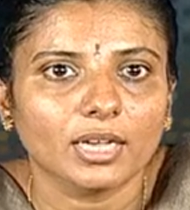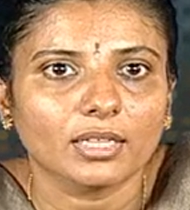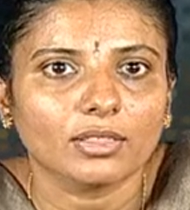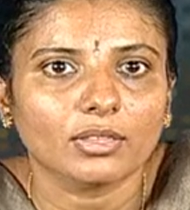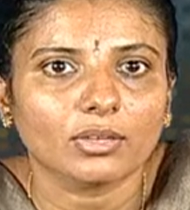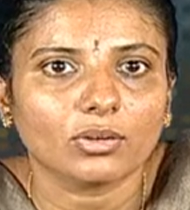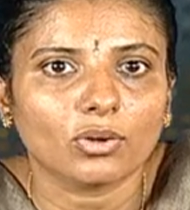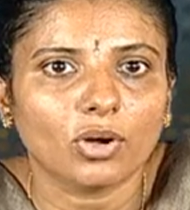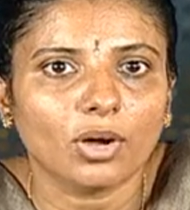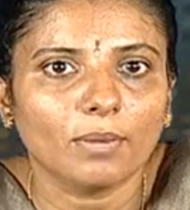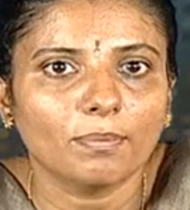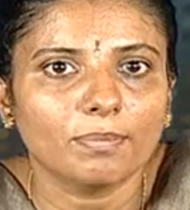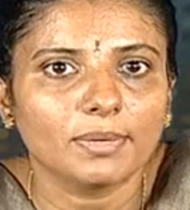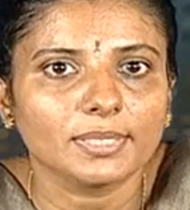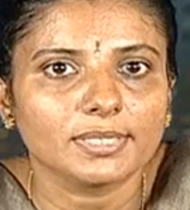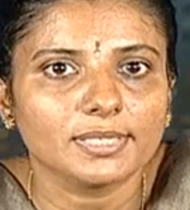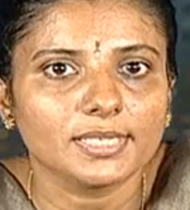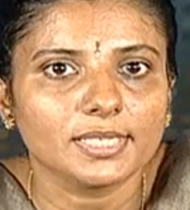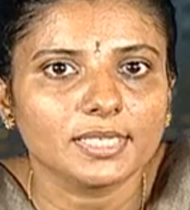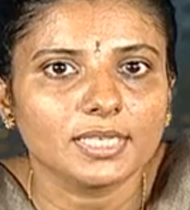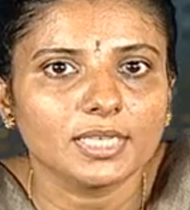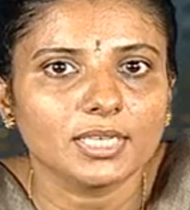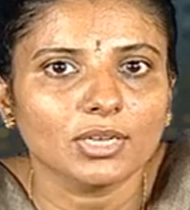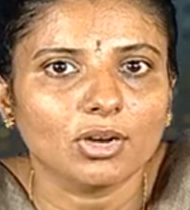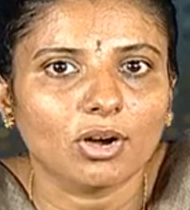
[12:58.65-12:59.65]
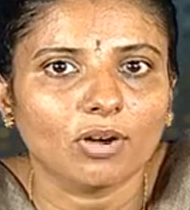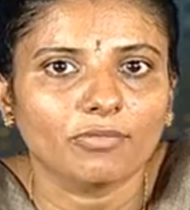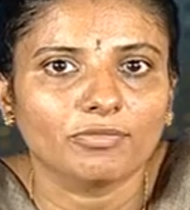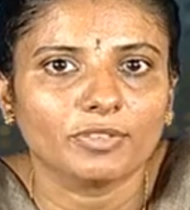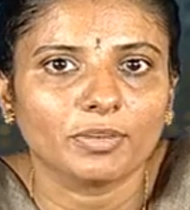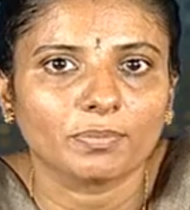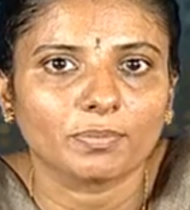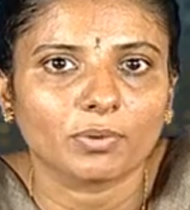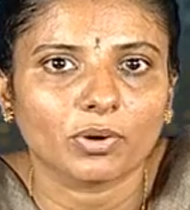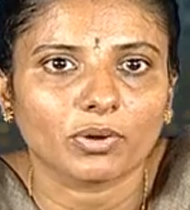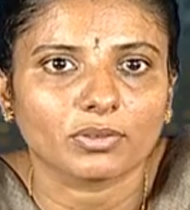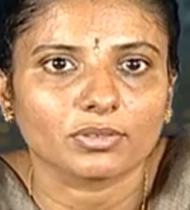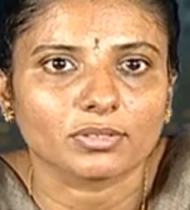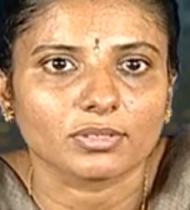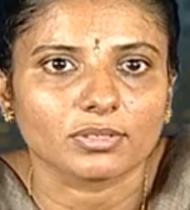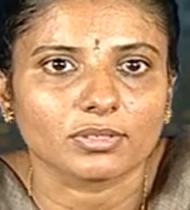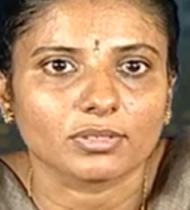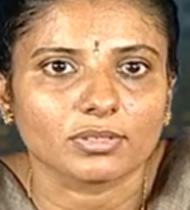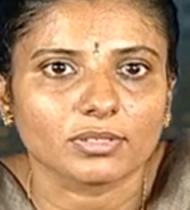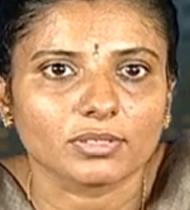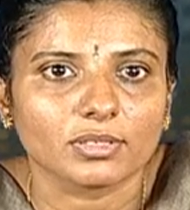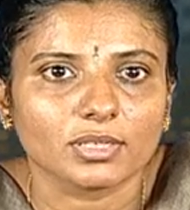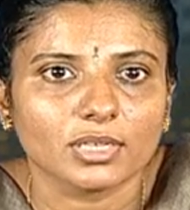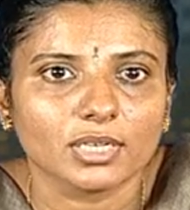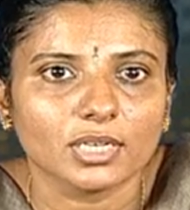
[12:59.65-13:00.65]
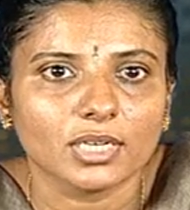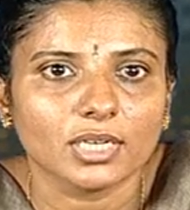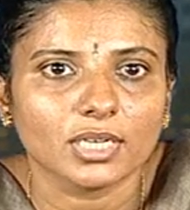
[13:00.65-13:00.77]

the complexity of the process.